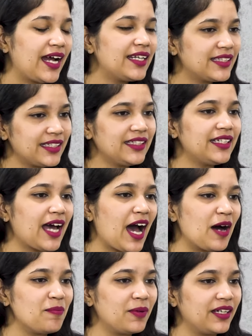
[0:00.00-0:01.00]
And then it
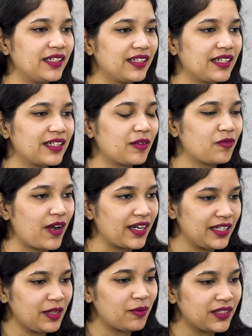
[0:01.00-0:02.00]
happened. Like,
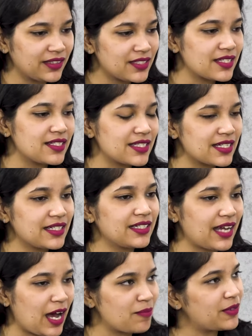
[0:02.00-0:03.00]
finally, when this
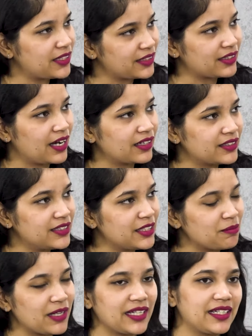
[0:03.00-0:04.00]
incident happened, it occurred
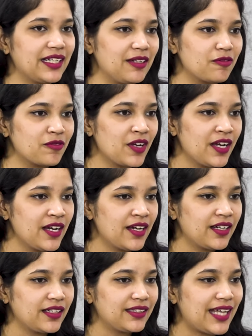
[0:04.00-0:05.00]
in my life.
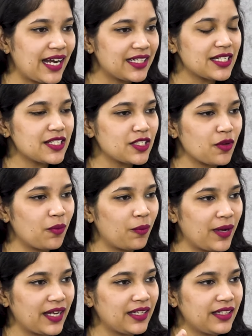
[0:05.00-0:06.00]
That is
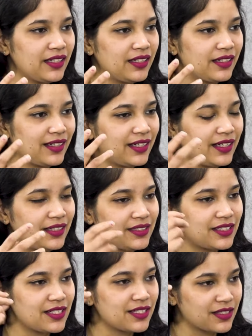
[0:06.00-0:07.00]
when
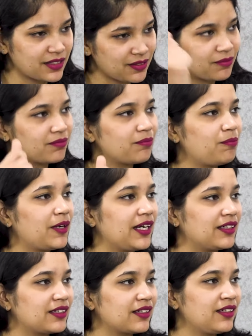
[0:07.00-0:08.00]
it just
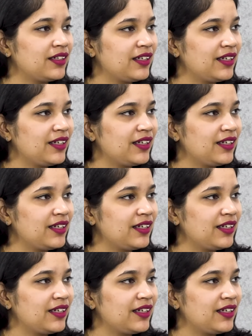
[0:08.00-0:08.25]
pricked